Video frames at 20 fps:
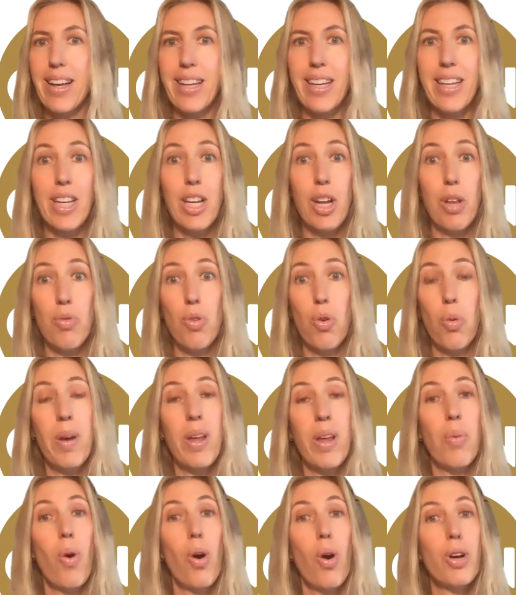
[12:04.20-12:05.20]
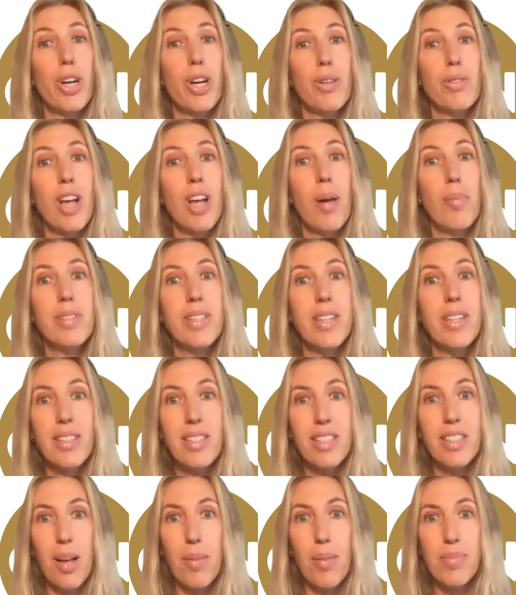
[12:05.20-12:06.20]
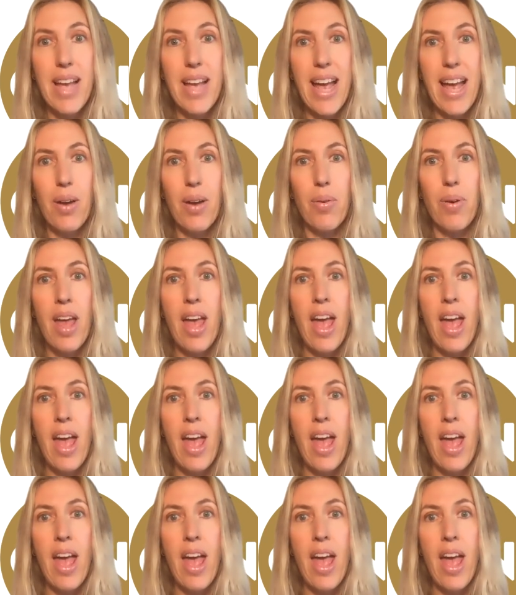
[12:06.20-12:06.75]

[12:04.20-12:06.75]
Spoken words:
normally what goes up does come down,